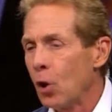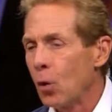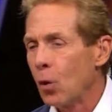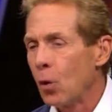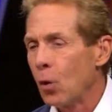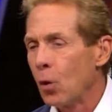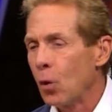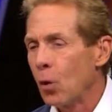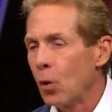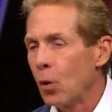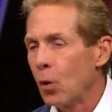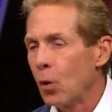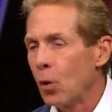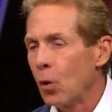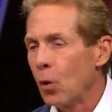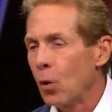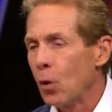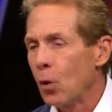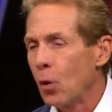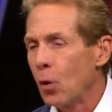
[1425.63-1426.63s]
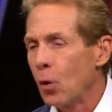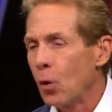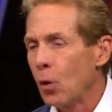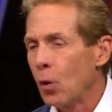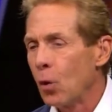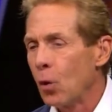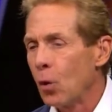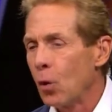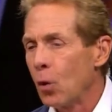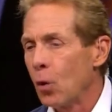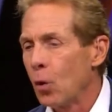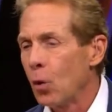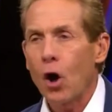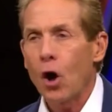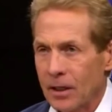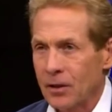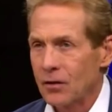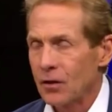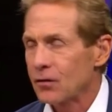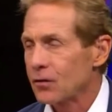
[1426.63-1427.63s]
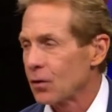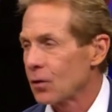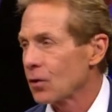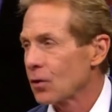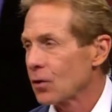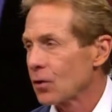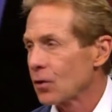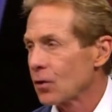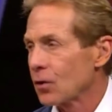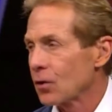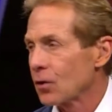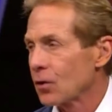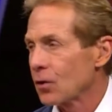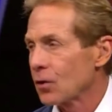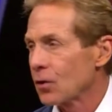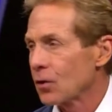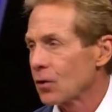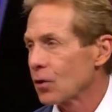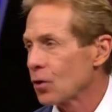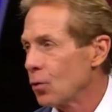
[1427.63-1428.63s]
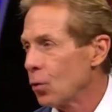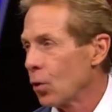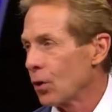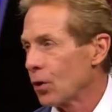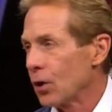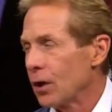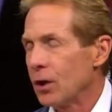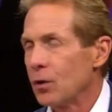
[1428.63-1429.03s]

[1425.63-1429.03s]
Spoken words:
Milwaukee had 6 threes in the second quarter and 6 more in the third quarter.